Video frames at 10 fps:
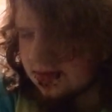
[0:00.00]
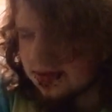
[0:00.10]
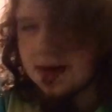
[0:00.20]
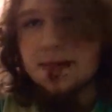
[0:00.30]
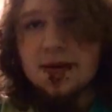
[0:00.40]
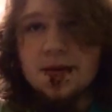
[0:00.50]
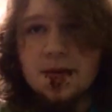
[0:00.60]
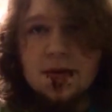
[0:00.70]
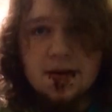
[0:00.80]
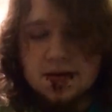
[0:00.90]
Let's read the
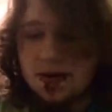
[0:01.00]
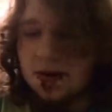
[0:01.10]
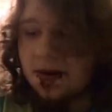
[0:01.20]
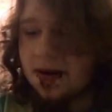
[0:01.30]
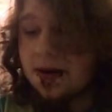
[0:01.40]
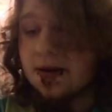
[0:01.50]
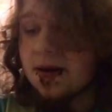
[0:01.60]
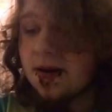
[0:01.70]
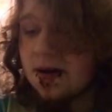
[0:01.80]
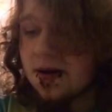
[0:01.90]
warnings while we're at it.
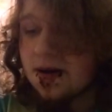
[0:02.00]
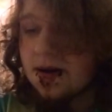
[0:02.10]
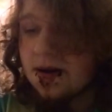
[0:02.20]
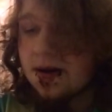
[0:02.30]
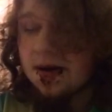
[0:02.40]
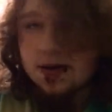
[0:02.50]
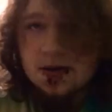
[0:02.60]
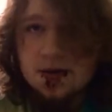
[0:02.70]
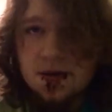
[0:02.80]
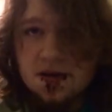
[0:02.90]

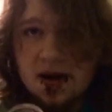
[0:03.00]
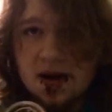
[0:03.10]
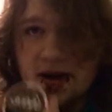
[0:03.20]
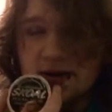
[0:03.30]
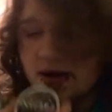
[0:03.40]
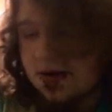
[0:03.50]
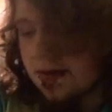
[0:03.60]
Skull Fine Cut says